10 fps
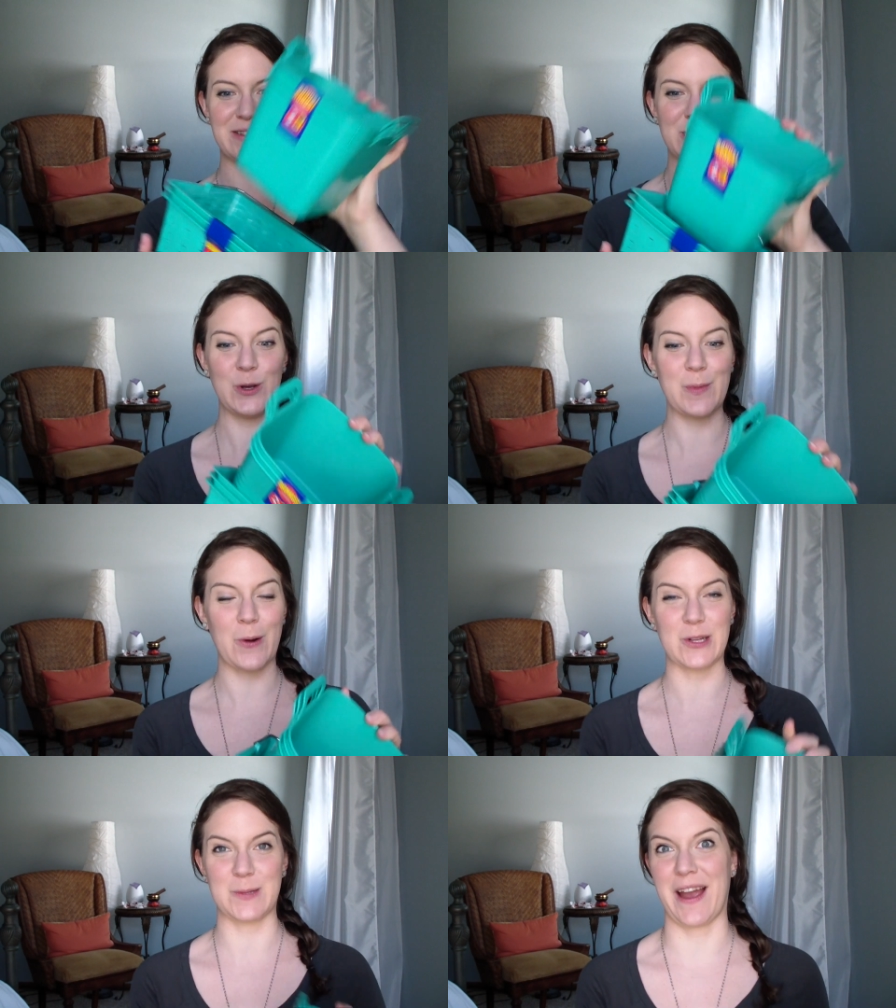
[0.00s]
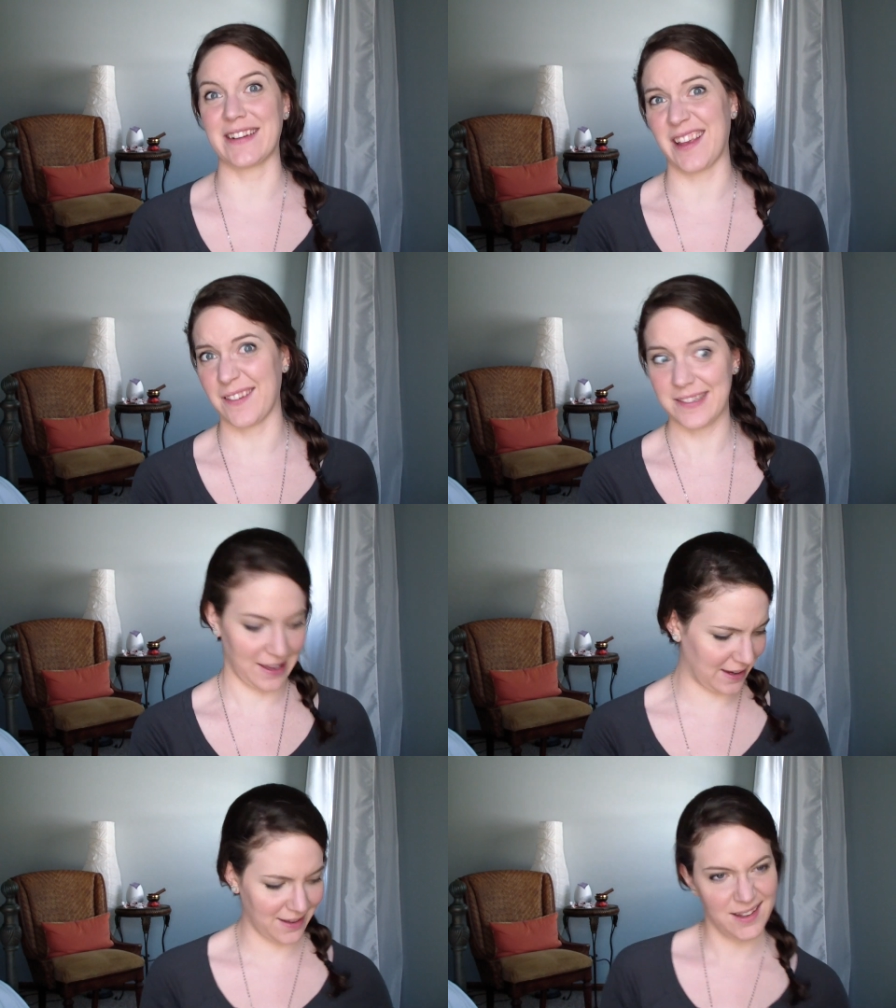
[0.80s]
two bonus packs. I was
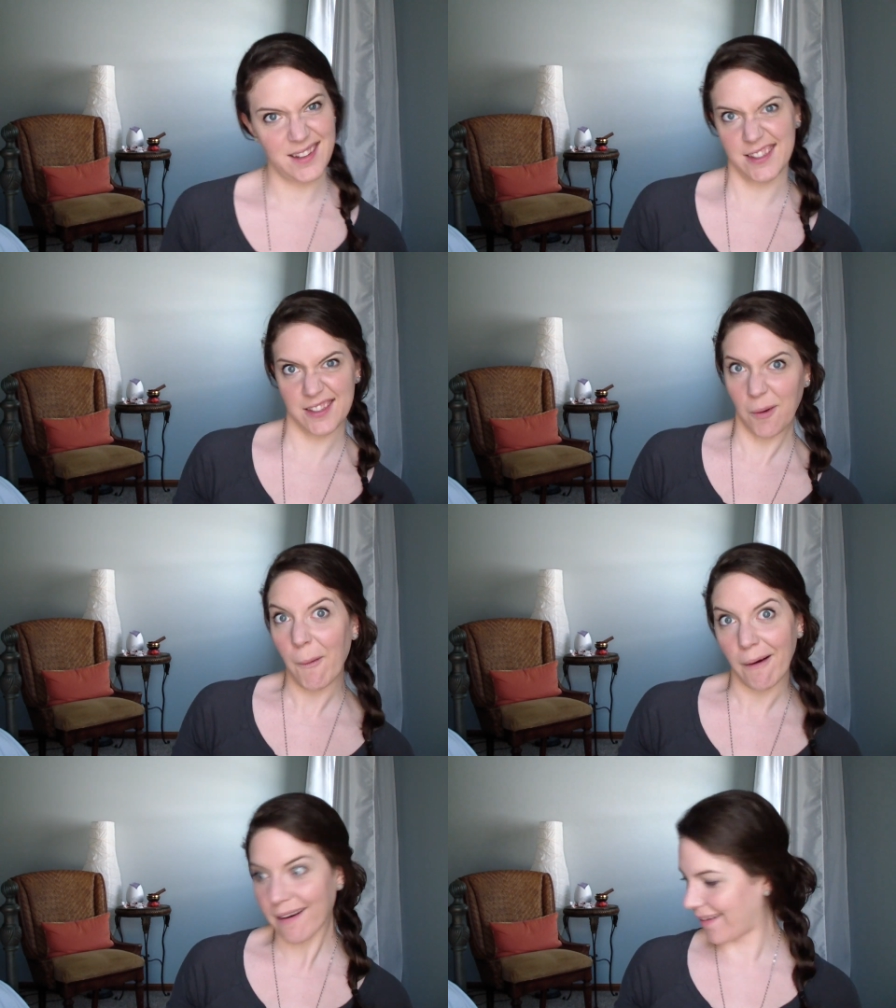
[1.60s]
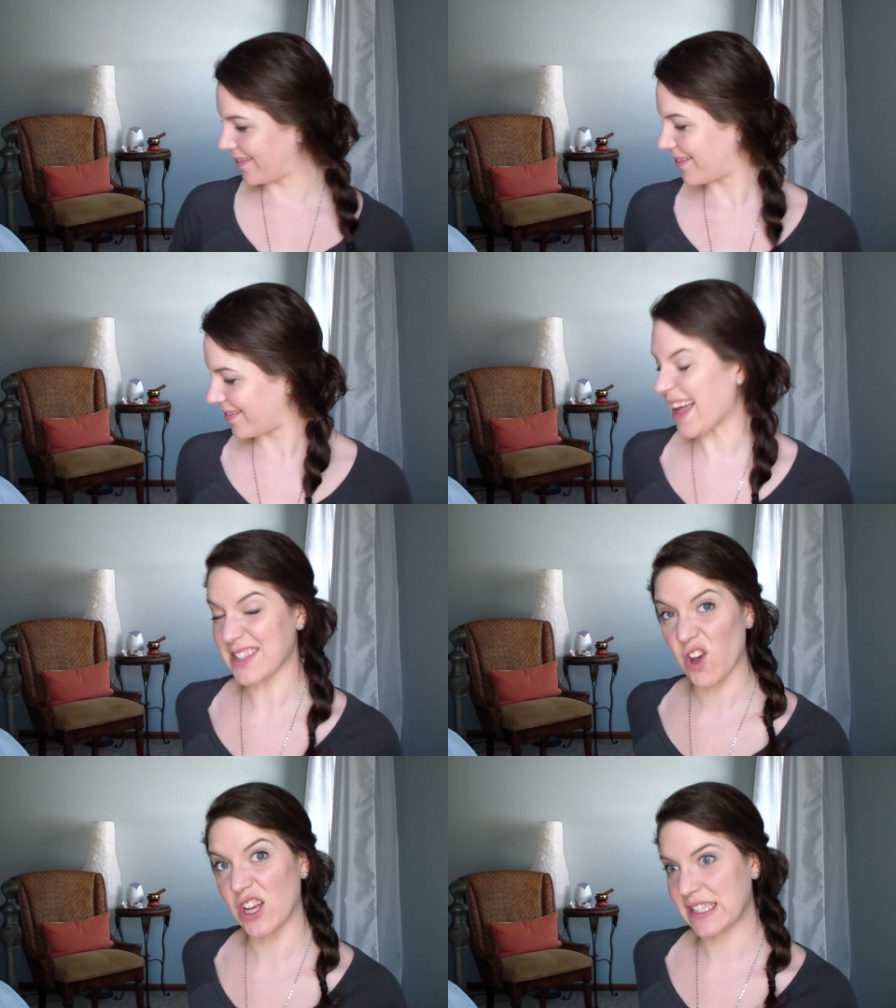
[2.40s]
like, score.
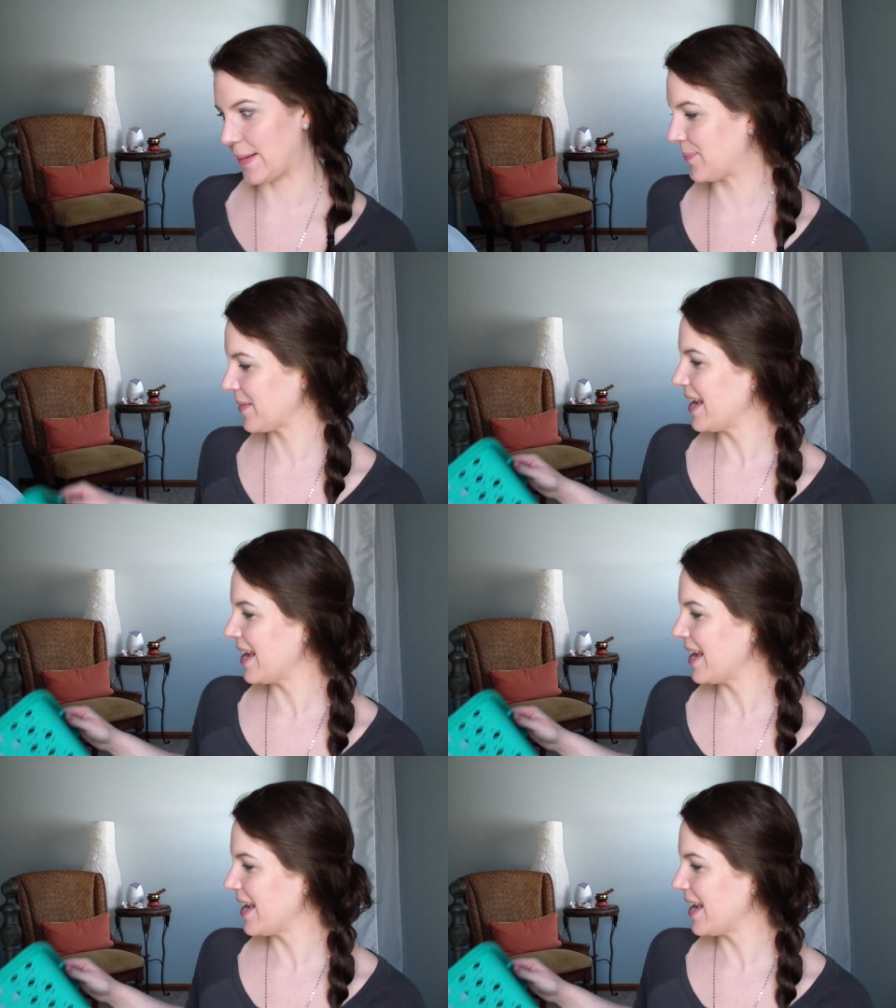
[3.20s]
That's awesome.